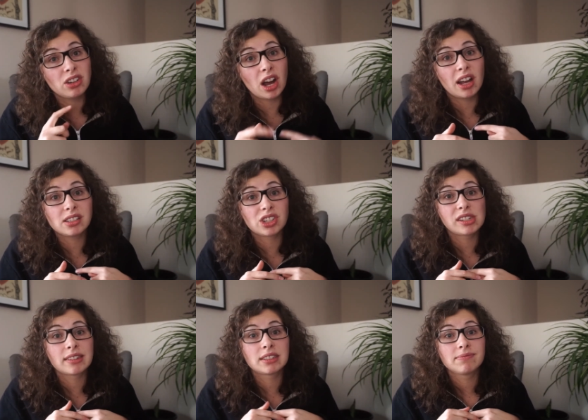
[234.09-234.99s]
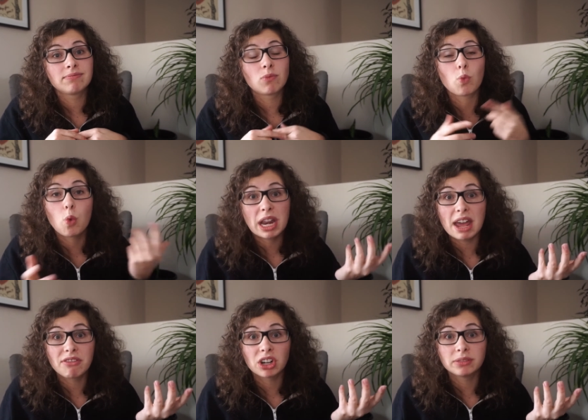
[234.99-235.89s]
not just
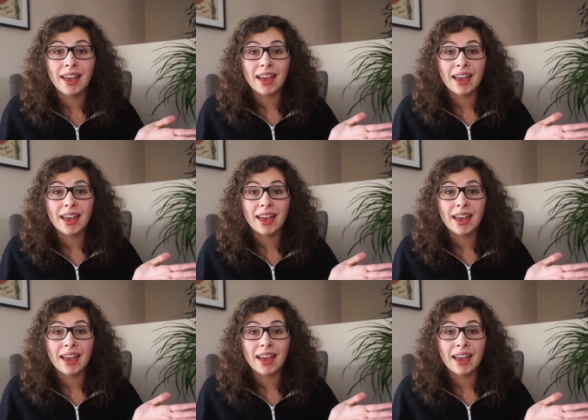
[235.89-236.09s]
whatever.